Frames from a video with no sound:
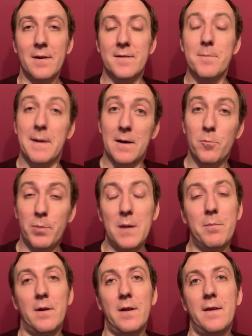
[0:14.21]
It's about
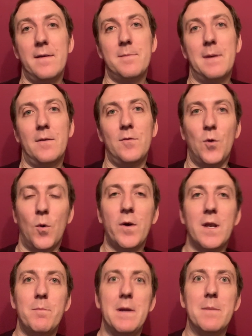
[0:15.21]
people. It's about
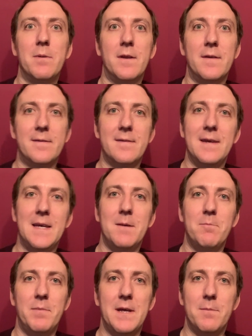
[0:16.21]
talking to people and
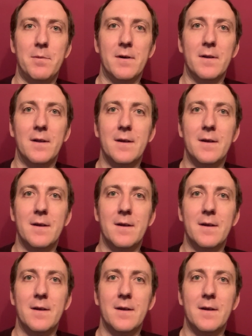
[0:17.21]
seeing people.